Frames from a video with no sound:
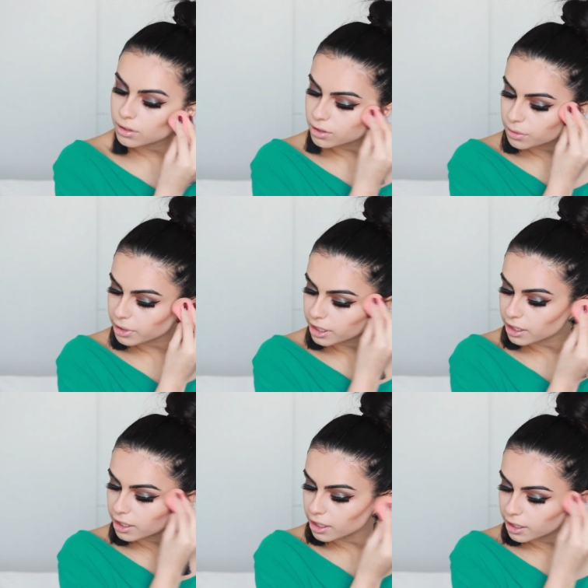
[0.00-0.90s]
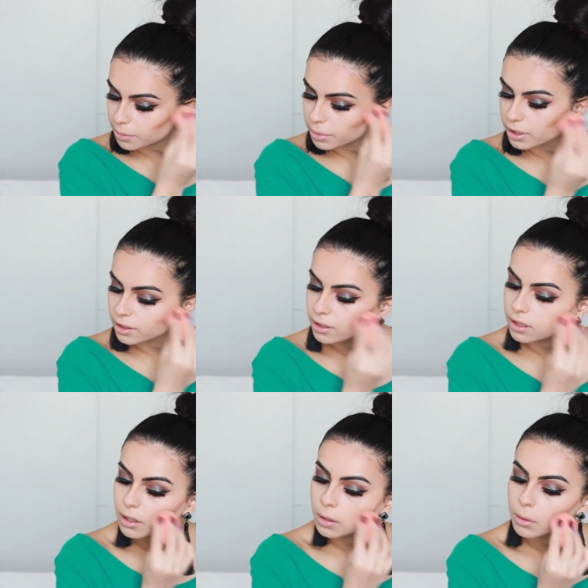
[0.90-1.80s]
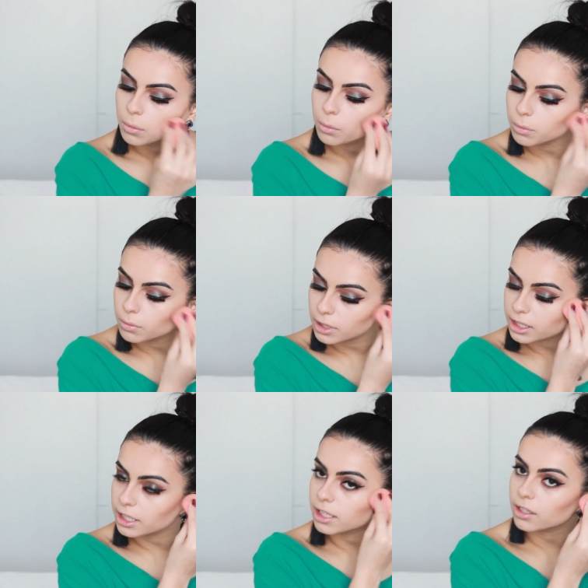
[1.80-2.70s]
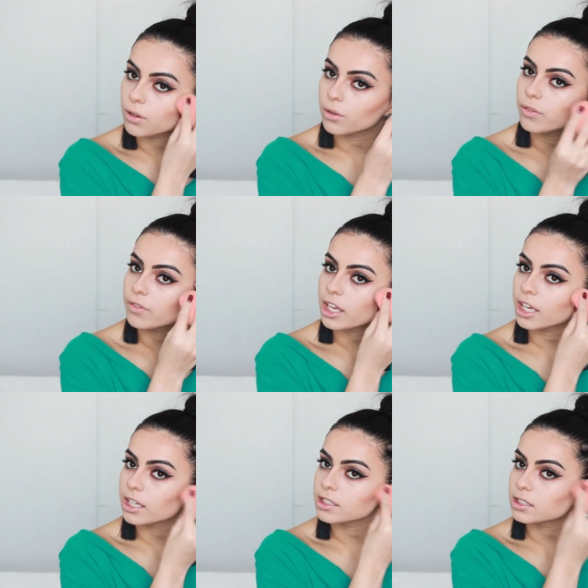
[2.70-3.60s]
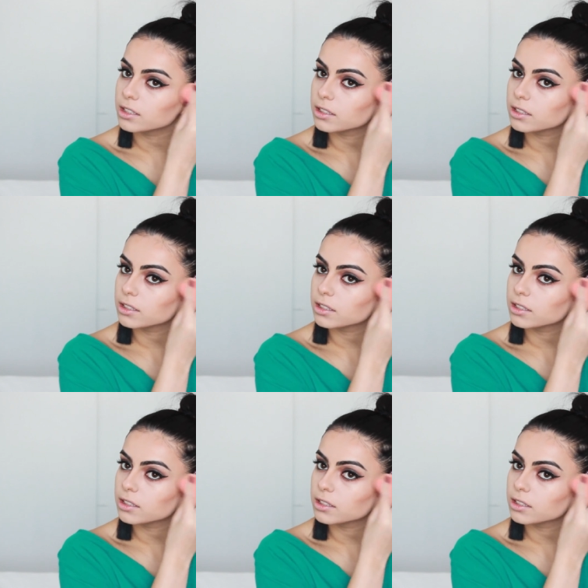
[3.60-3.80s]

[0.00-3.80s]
So we're gonna keep blending the whole face.